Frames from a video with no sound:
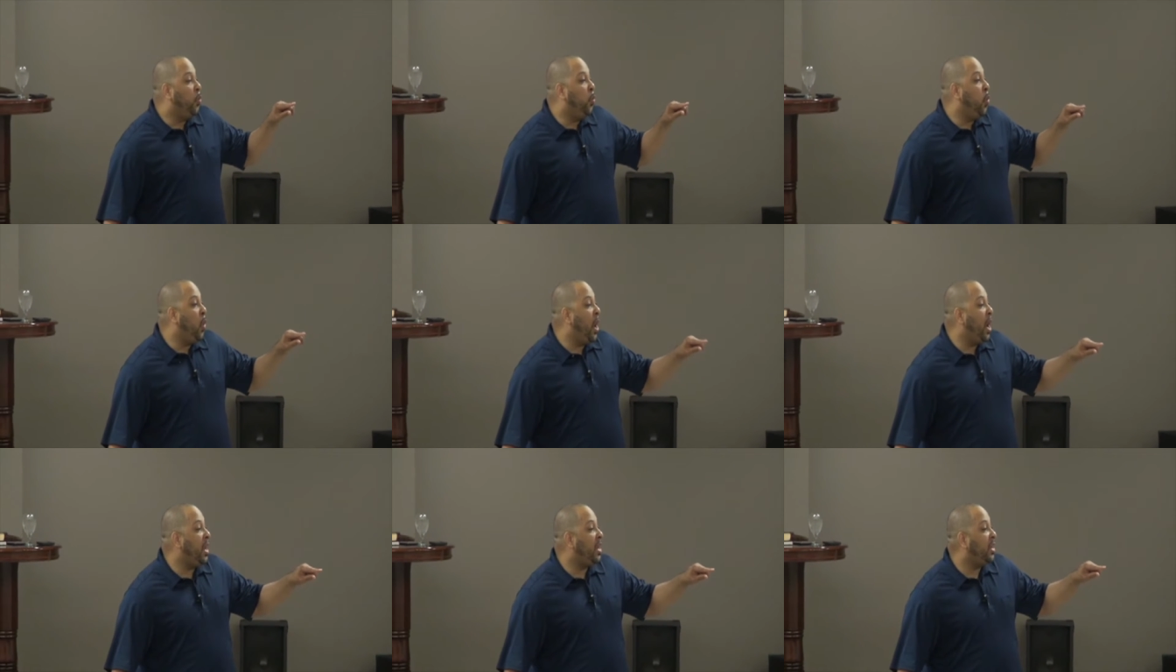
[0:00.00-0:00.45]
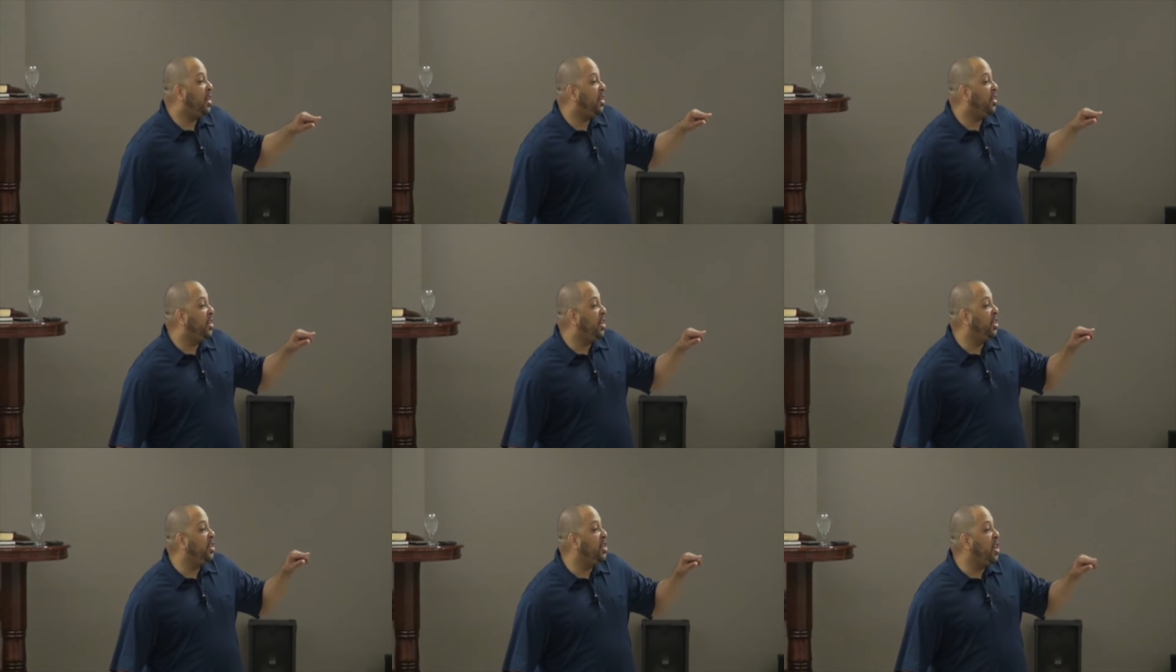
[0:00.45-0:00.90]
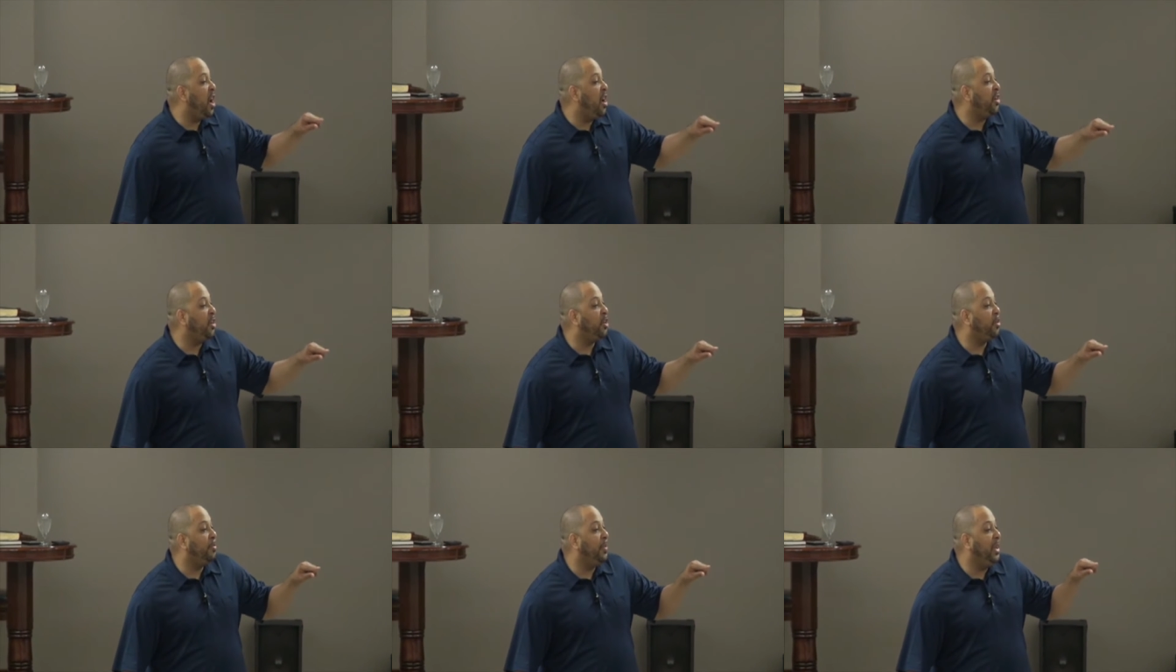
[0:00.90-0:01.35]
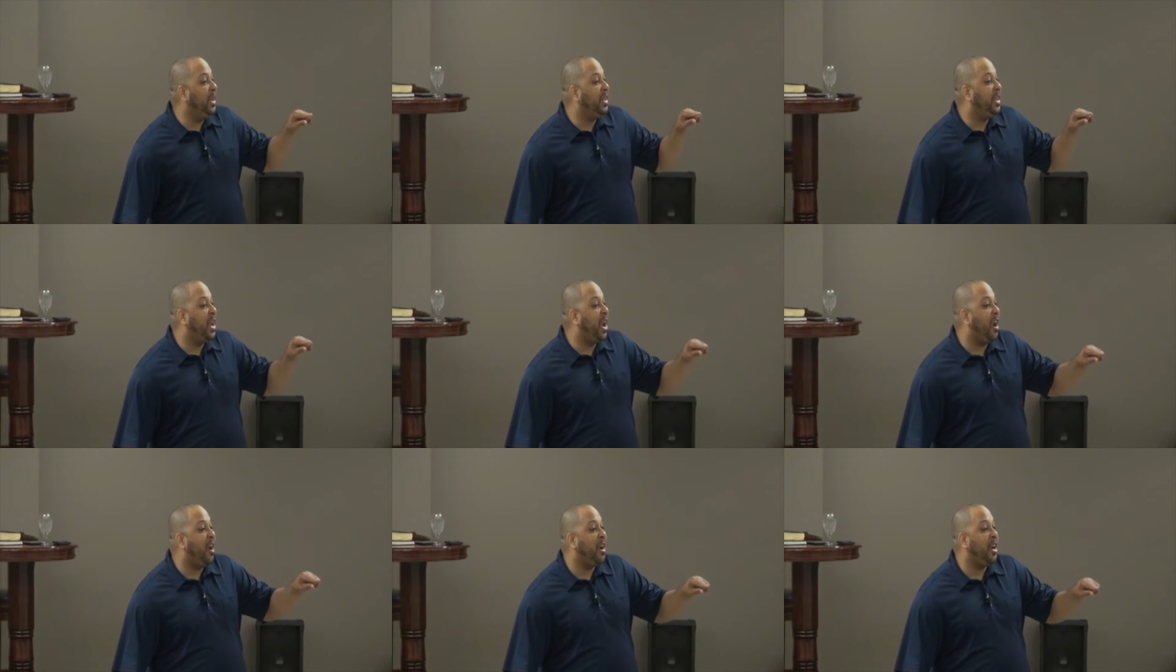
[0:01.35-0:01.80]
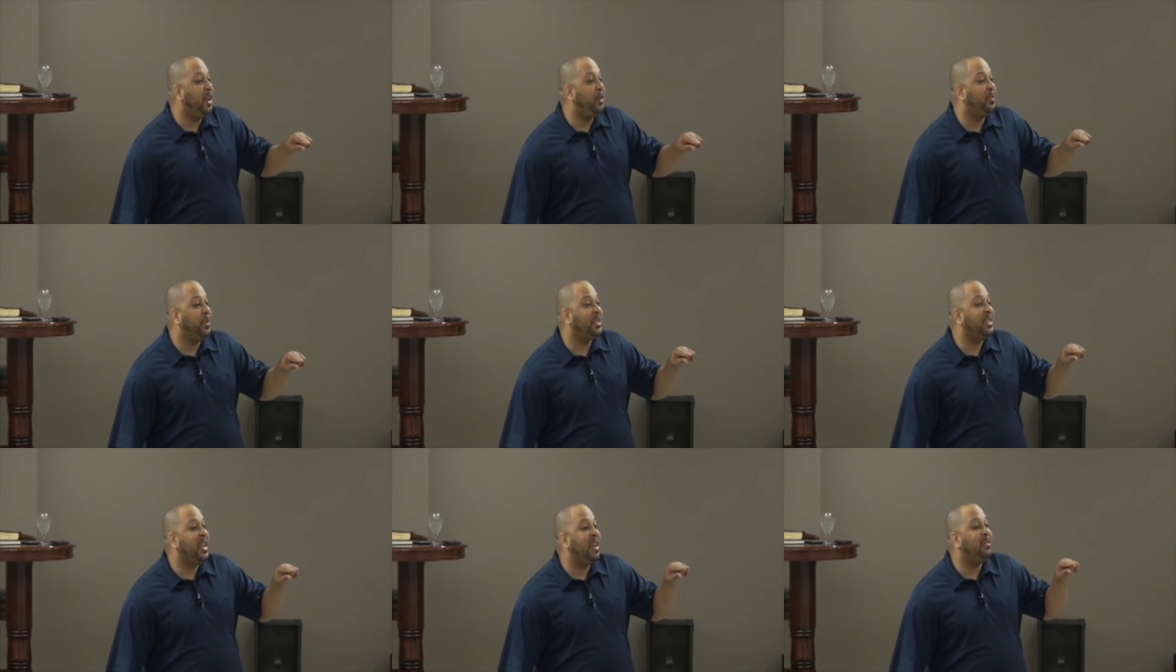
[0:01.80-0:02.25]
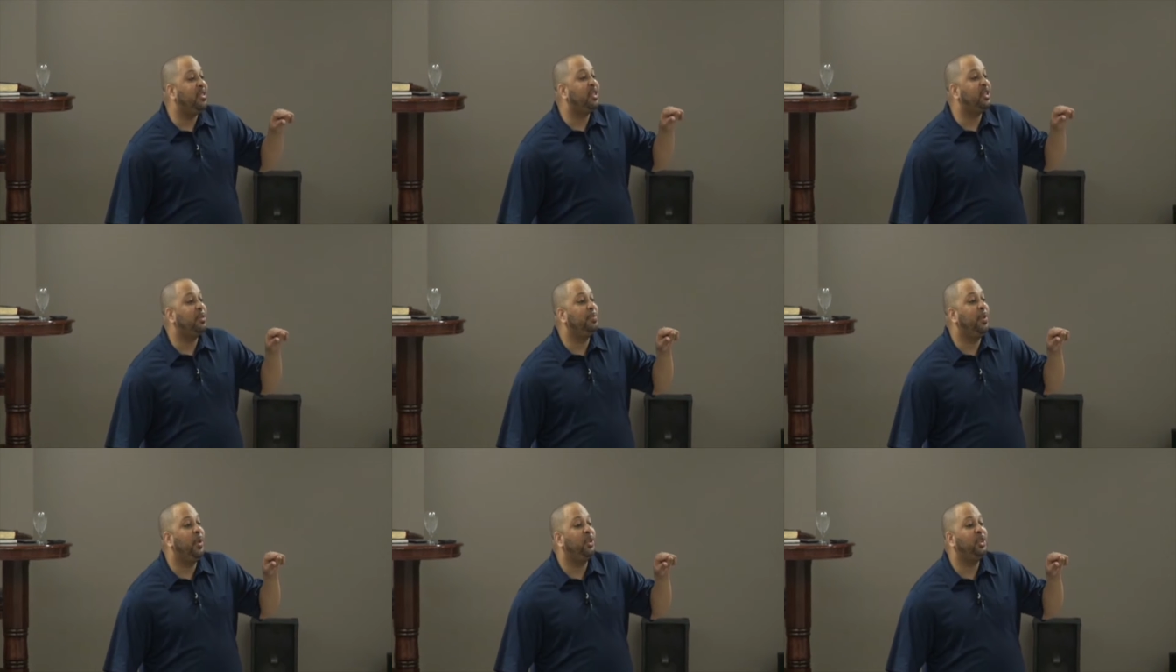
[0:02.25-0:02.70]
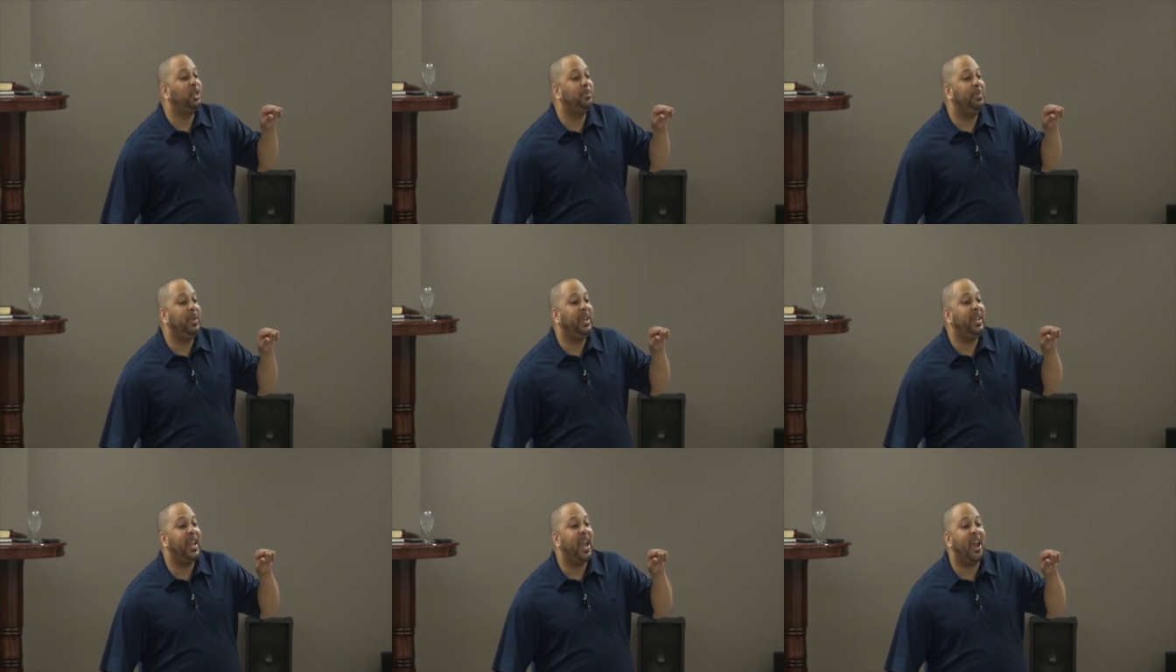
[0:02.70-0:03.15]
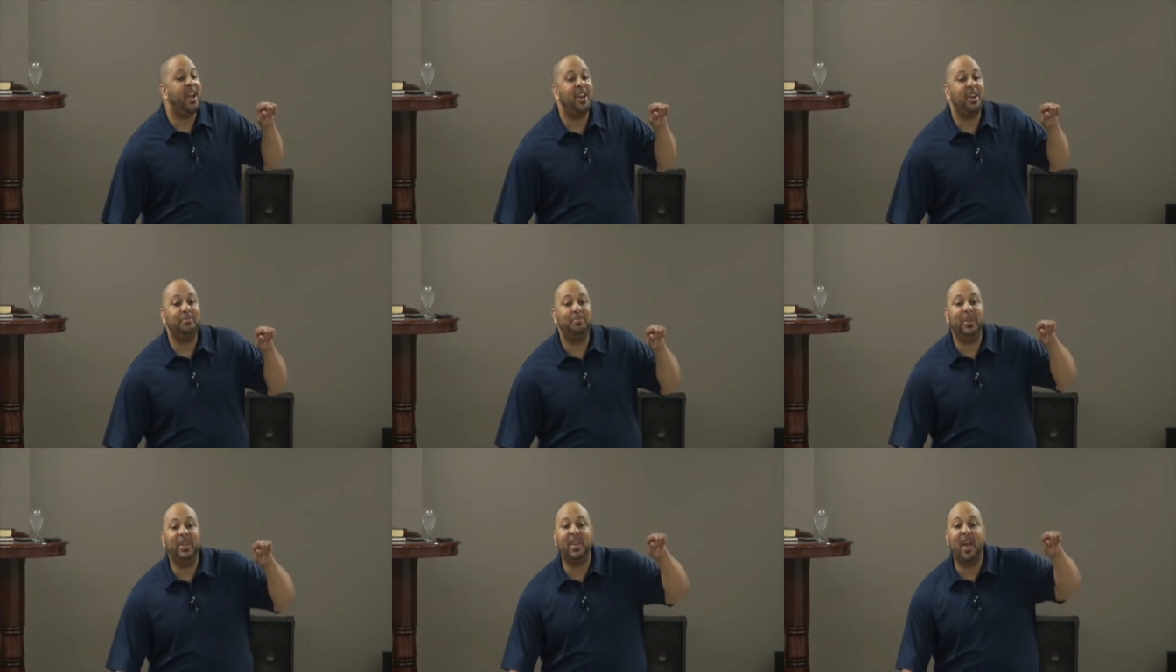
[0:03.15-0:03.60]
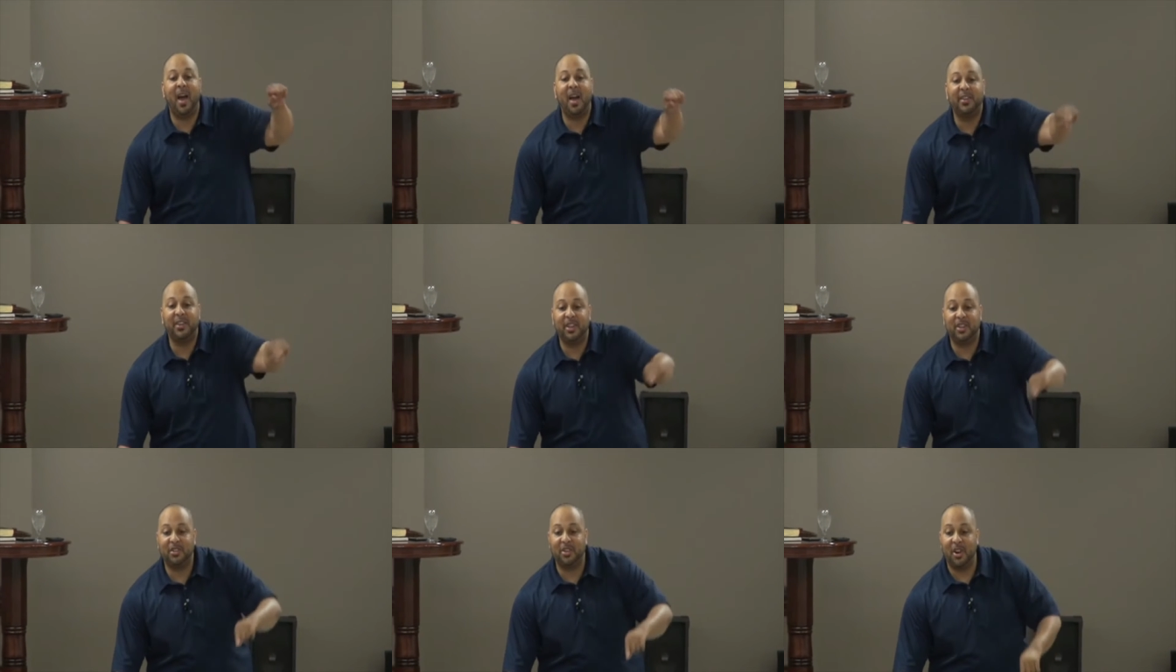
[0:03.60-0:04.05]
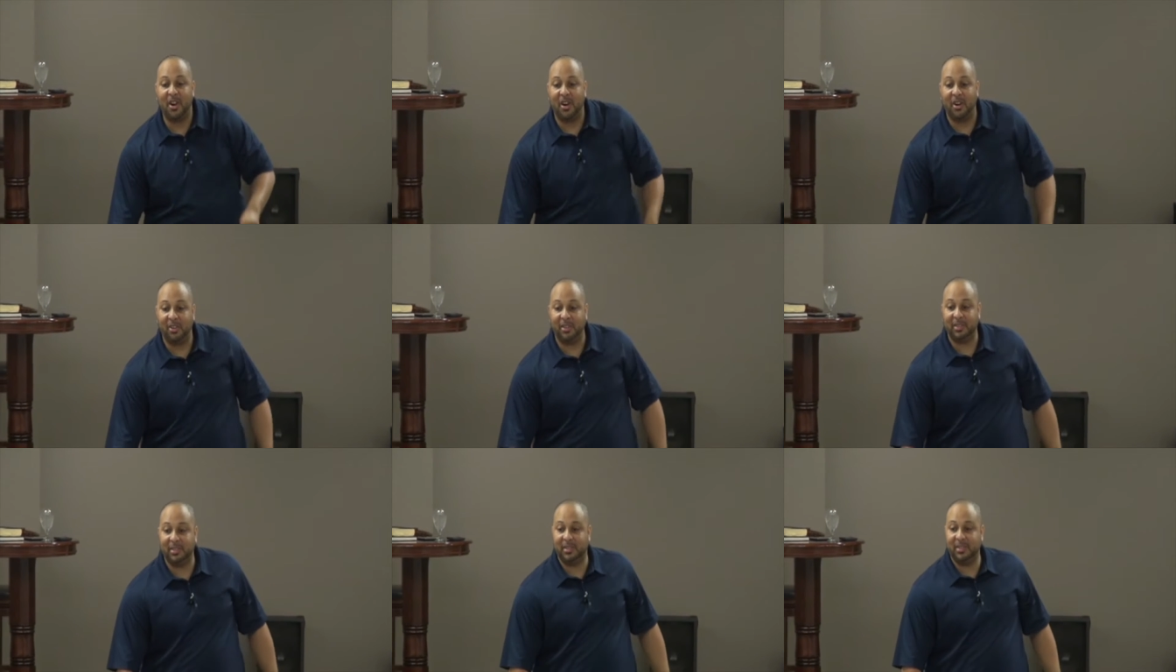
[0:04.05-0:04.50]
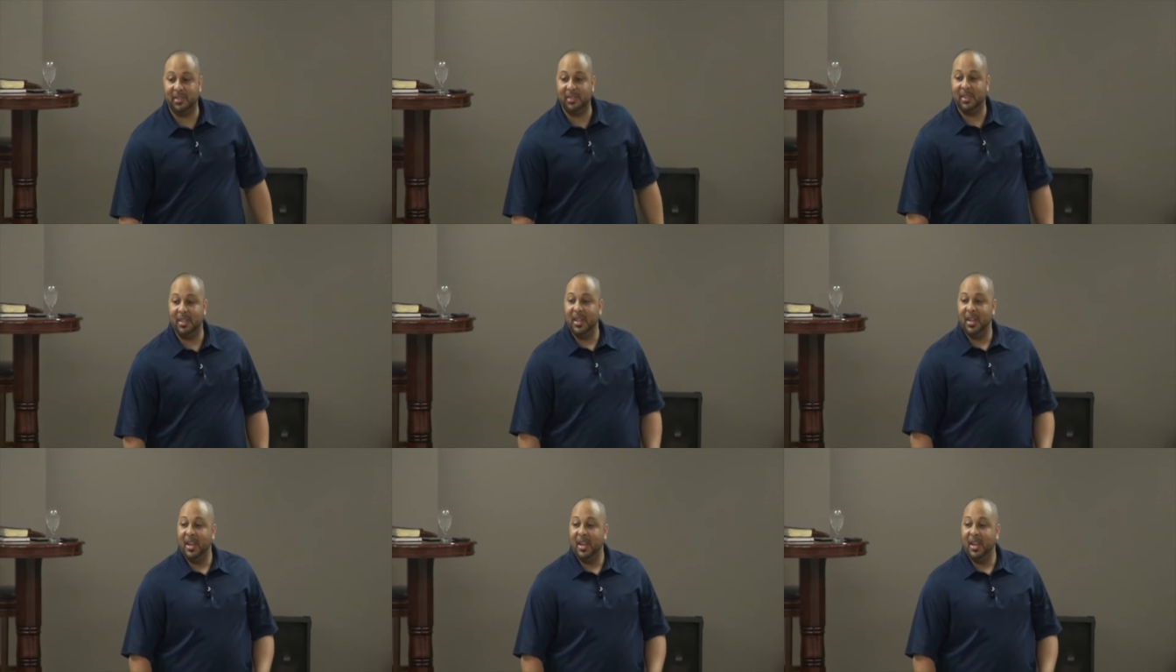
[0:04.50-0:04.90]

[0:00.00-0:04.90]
what the younger me carried was never supposed to be carried beyond the cross.